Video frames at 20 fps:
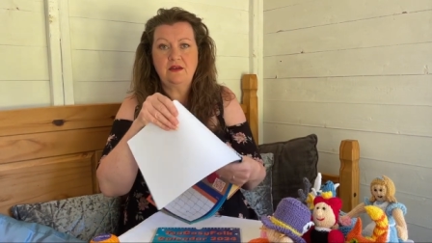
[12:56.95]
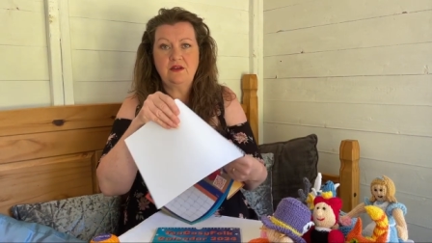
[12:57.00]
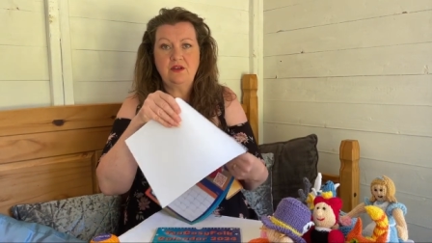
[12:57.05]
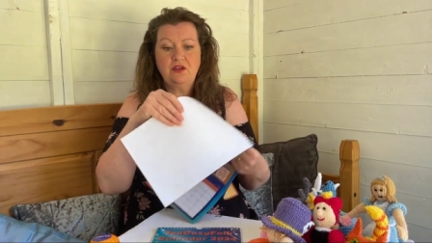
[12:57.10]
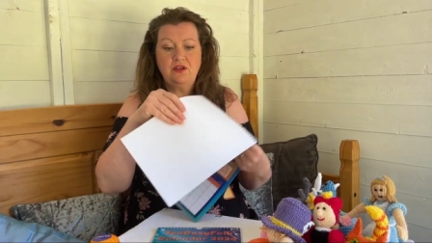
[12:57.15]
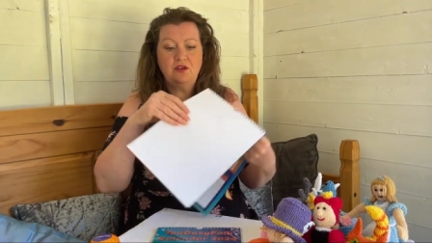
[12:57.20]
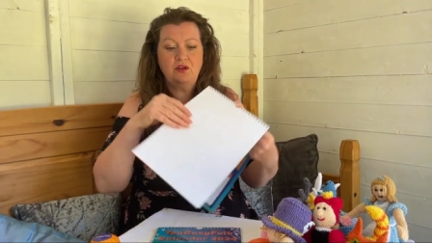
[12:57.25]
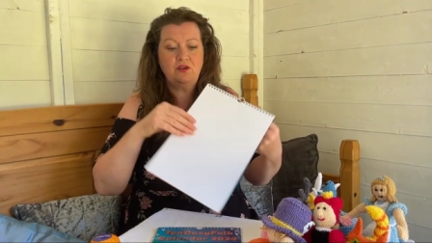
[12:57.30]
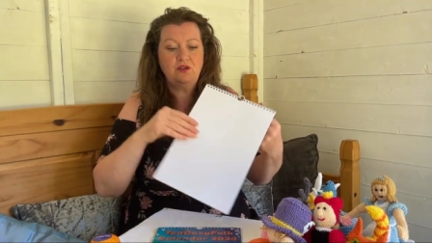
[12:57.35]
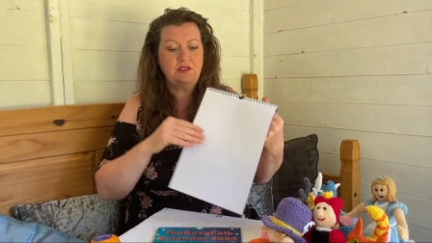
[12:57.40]

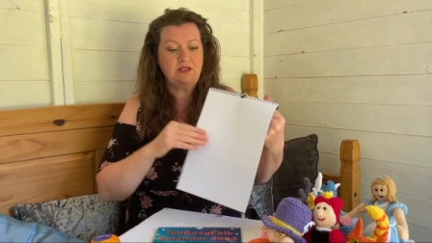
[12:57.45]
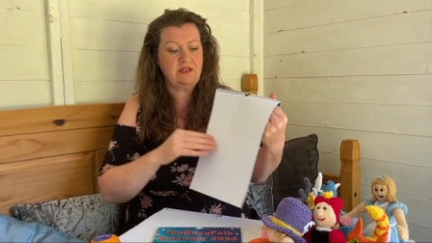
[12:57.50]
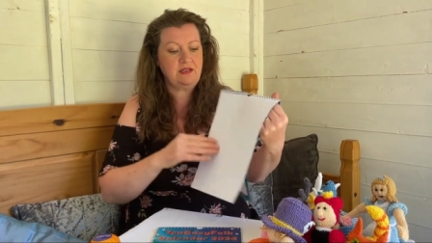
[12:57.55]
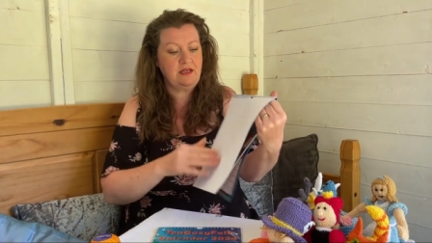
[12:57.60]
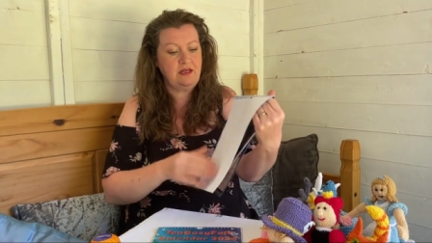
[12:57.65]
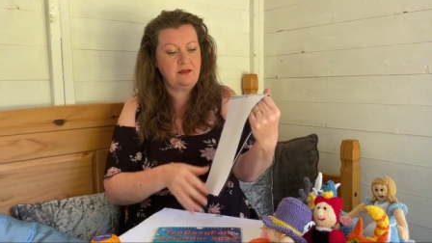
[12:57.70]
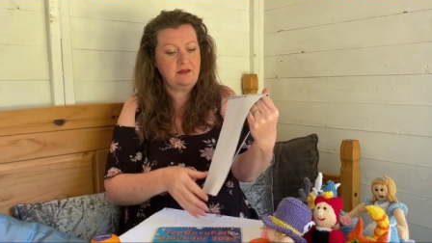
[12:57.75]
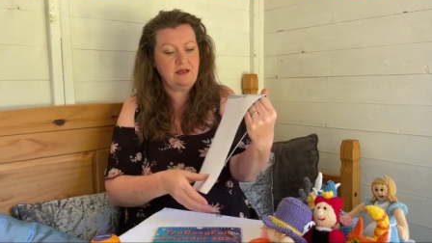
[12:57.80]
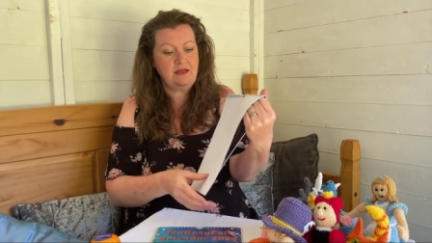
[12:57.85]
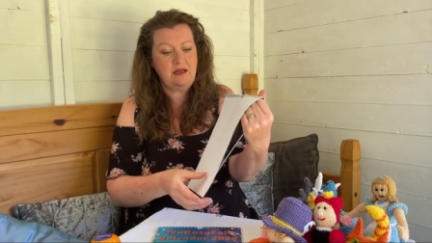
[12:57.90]
you know, to
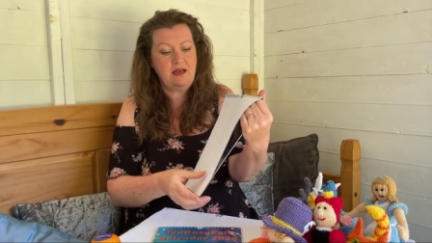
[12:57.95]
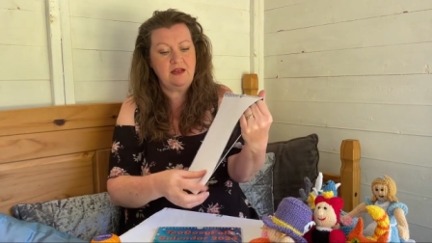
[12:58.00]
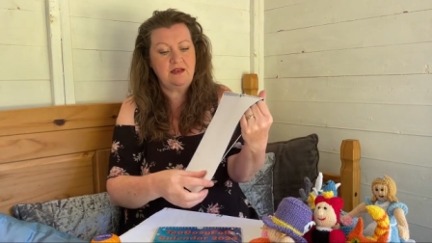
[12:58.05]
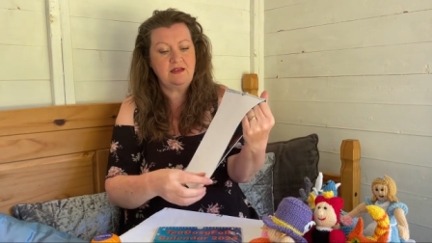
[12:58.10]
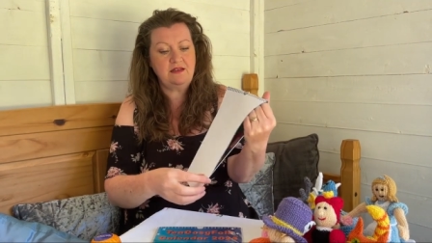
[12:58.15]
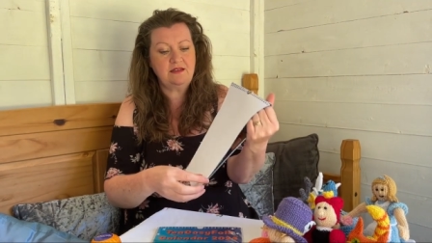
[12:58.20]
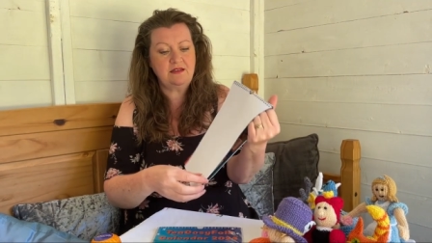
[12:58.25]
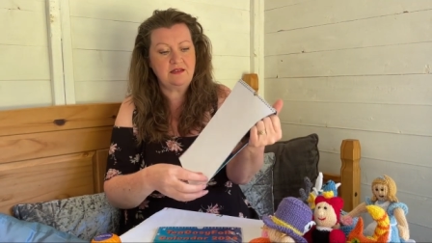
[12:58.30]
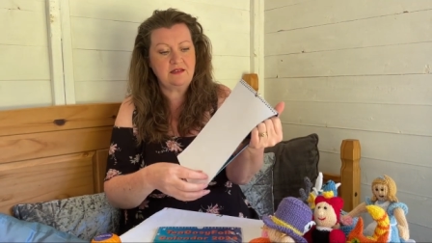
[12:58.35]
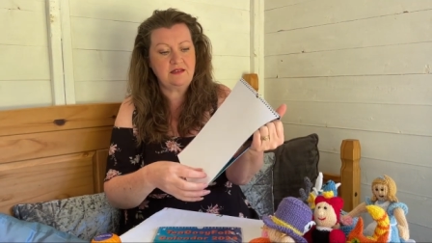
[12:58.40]
keep the
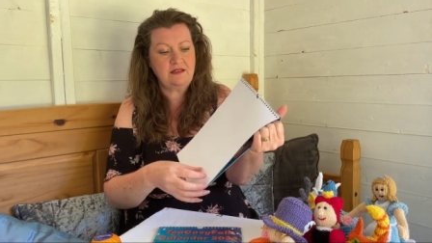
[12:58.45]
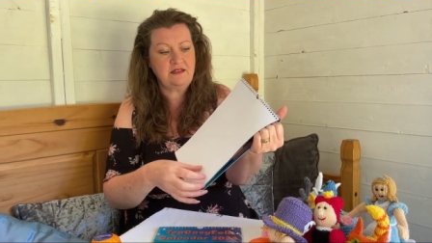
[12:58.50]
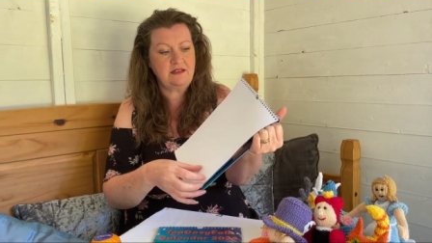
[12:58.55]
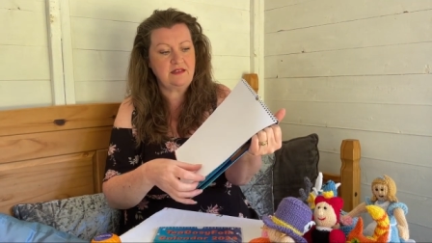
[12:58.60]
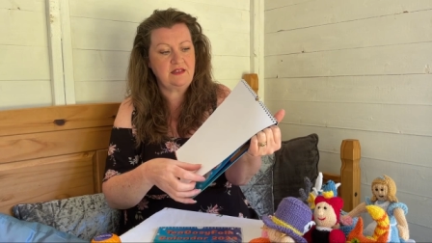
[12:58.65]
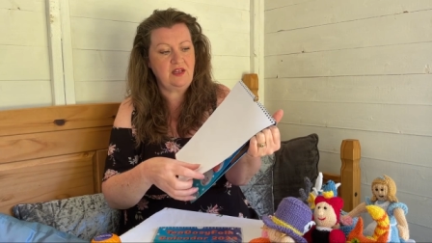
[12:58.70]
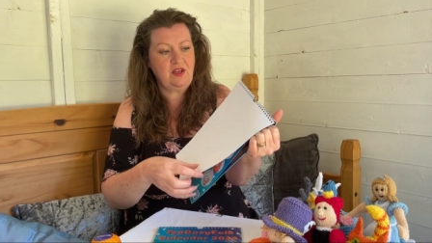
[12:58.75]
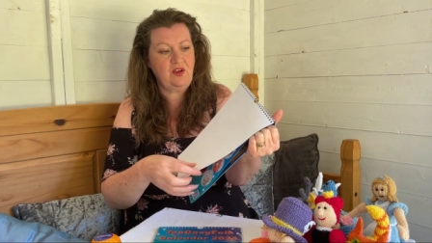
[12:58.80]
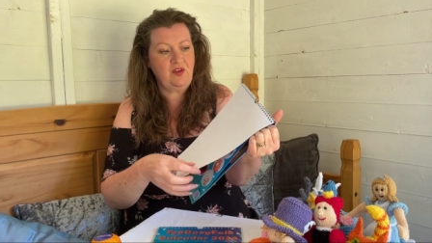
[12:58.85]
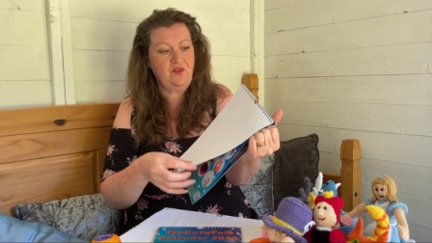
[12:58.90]
calendar
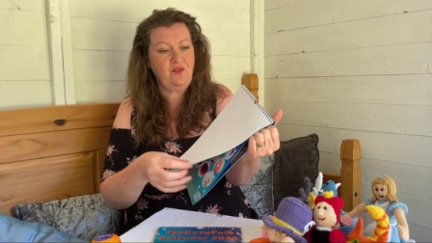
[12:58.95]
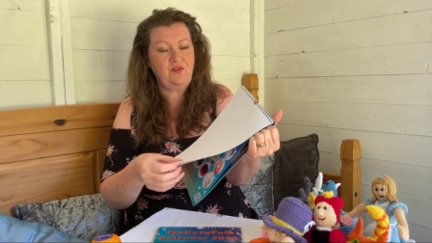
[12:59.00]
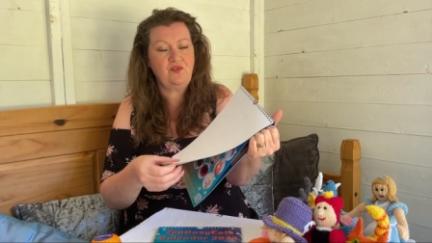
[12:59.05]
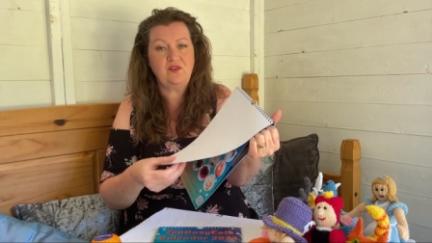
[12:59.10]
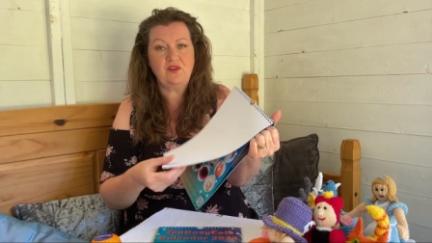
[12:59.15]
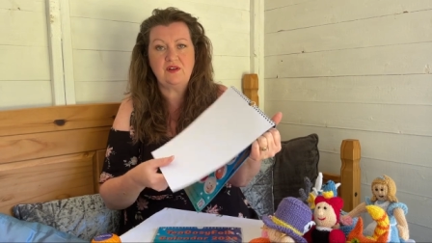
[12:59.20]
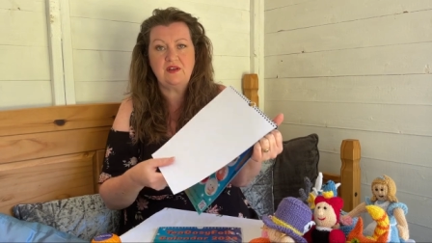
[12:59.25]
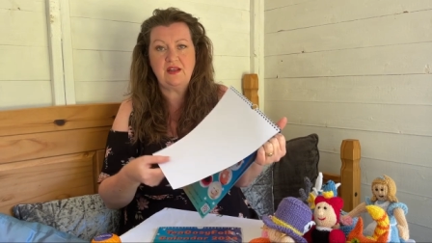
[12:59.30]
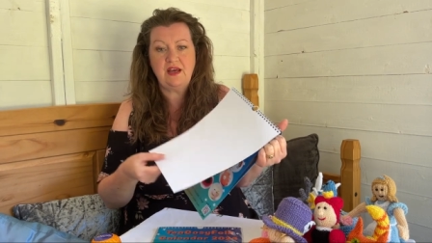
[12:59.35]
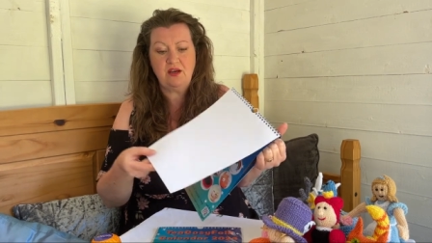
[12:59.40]
stiff
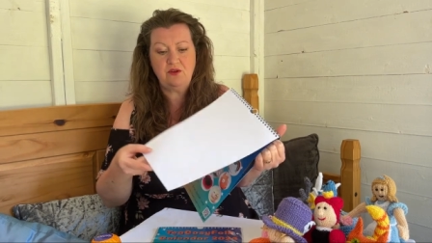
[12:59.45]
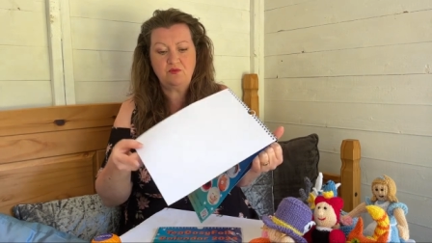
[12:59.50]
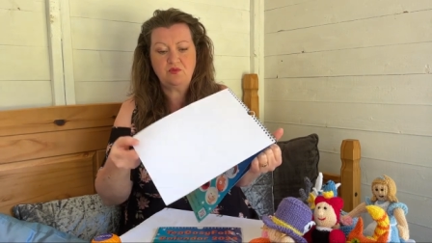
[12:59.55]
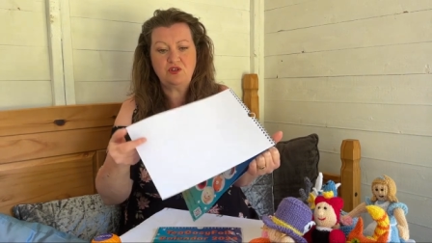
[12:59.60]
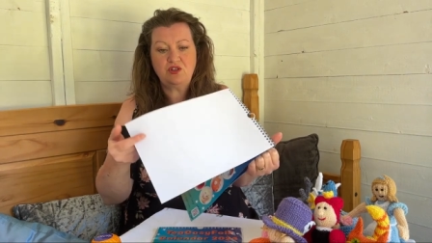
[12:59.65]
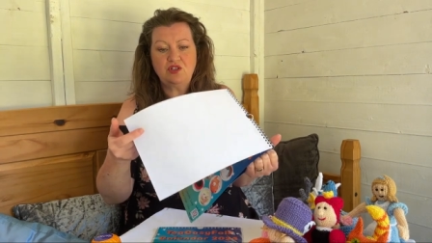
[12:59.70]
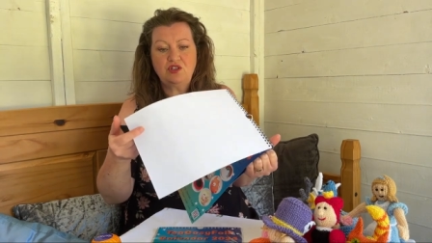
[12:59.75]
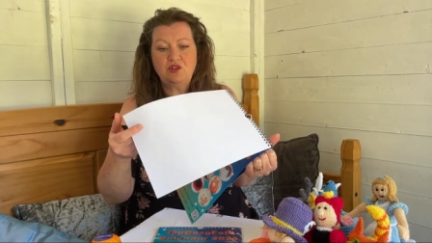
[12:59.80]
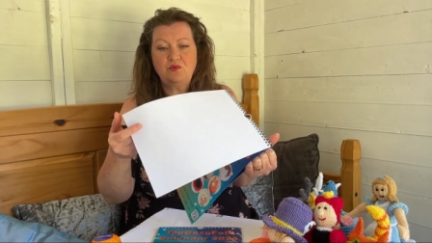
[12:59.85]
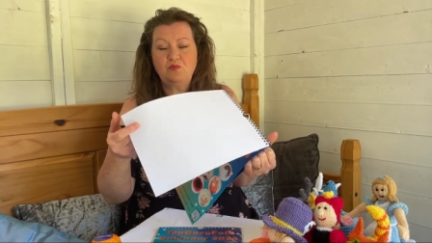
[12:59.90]
and help
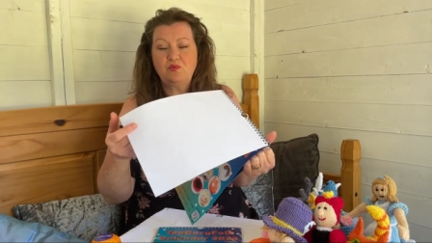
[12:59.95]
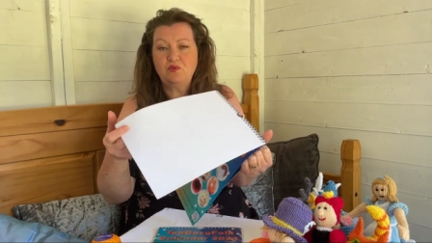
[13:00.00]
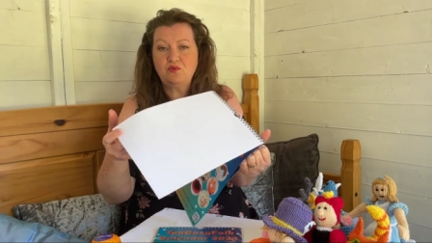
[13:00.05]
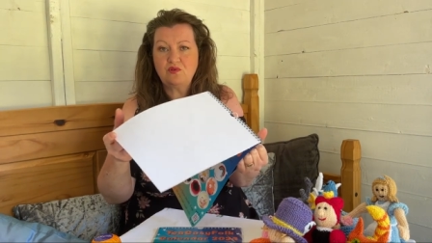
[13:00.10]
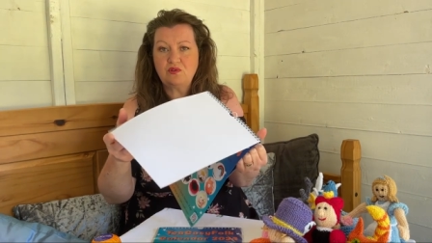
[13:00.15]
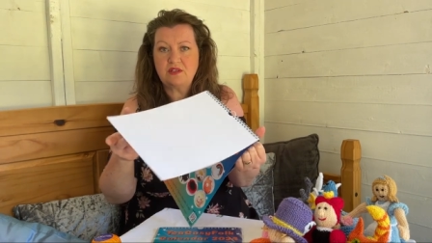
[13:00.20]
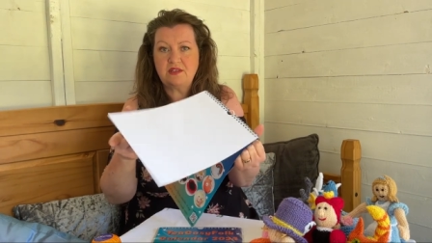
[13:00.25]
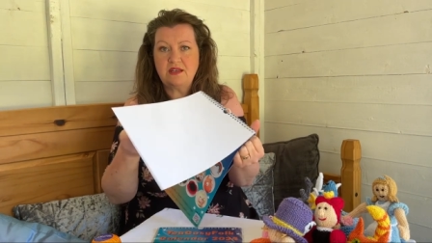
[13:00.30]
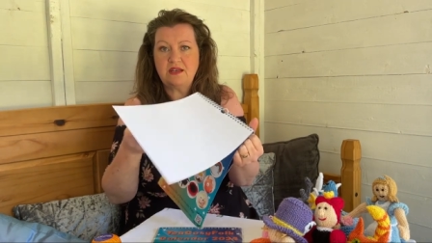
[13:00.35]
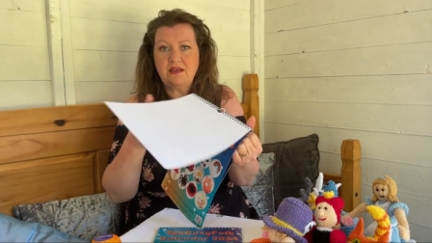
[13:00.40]
to
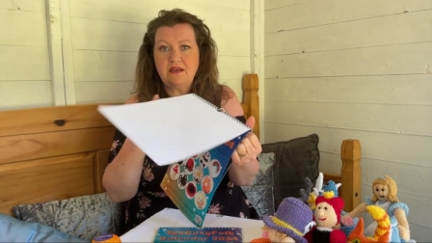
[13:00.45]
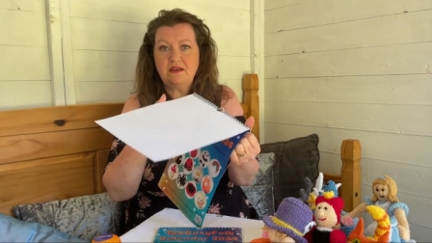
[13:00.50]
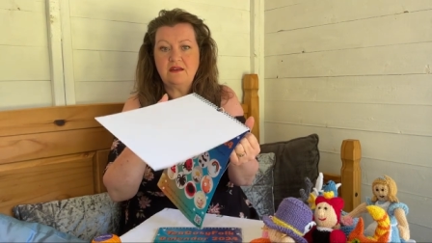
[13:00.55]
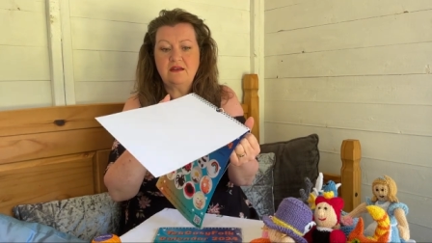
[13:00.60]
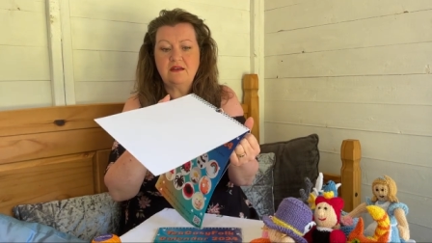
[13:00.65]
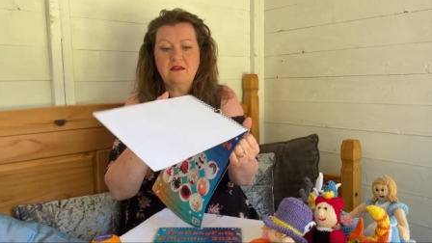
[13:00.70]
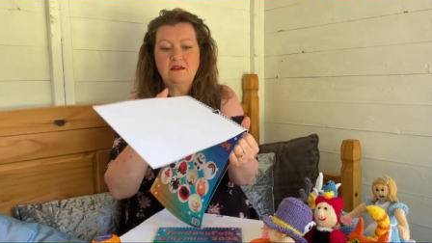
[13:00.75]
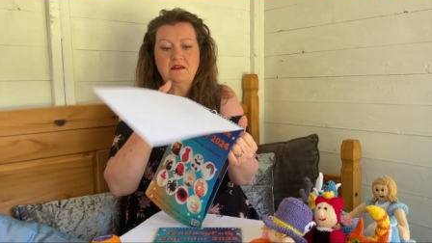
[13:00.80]
support it.